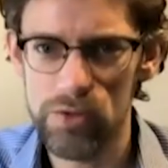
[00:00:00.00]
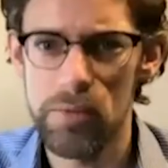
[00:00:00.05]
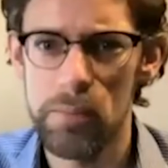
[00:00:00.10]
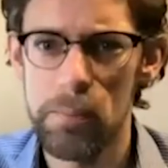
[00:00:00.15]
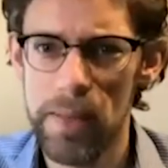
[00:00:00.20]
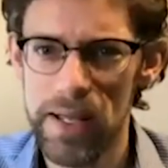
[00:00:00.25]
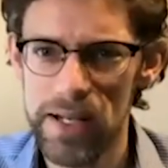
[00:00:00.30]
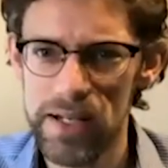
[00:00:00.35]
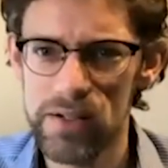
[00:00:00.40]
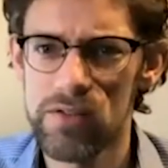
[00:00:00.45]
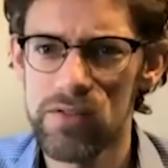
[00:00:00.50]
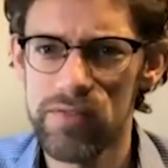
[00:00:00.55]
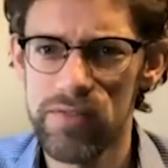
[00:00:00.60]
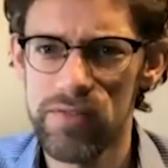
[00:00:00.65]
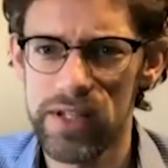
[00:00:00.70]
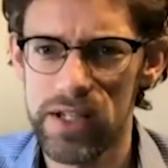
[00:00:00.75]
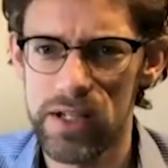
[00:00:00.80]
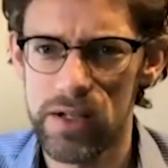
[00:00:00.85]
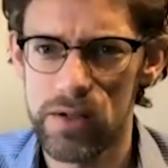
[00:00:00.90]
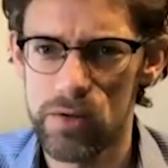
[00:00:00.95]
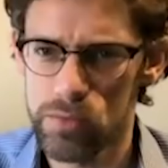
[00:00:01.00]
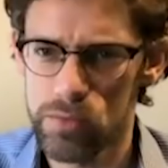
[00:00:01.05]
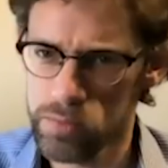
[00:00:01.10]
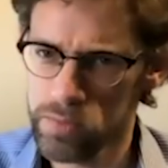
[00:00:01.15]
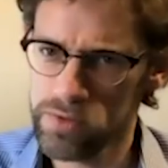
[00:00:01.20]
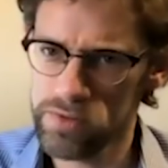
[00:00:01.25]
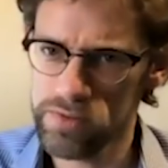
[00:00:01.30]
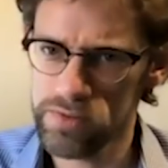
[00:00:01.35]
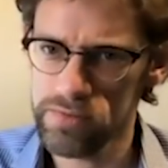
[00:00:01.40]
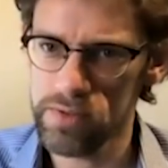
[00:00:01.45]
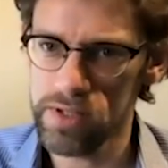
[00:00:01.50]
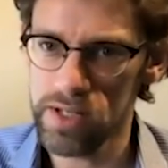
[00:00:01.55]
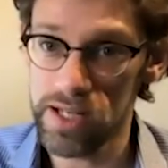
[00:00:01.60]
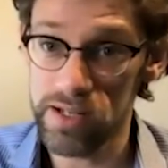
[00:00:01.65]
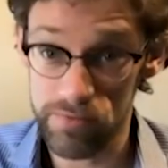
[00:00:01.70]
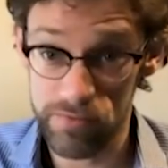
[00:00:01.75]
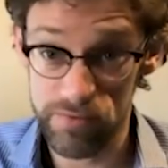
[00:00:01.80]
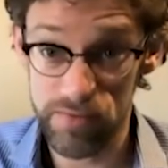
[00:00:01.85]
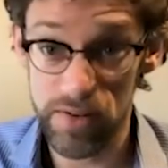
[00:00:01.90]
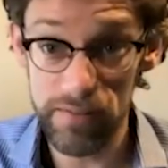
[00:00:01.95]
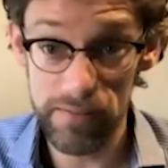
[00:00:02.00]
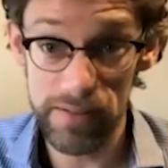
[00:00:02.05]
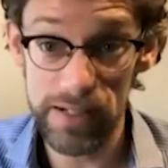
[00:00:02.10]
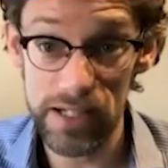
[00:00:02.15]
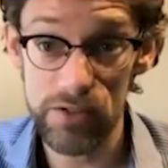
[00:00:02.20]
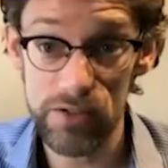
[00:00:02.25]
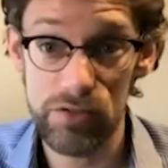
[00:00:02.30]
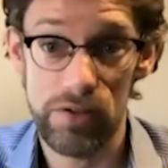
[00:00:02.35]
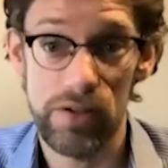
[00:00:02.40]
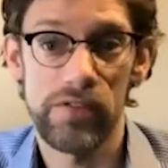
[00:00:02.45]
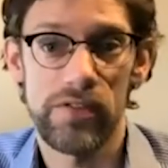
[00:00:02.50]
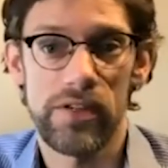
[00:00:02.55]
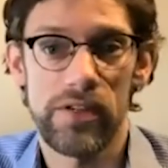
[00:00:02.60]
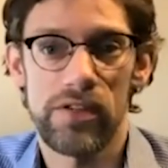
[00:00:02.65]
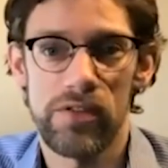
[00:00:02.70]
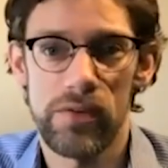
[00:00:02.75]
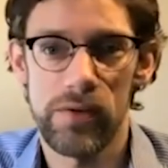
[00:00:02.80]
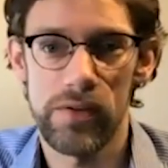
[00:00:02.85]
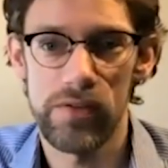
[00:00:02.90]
medical videos was very interesting, shall we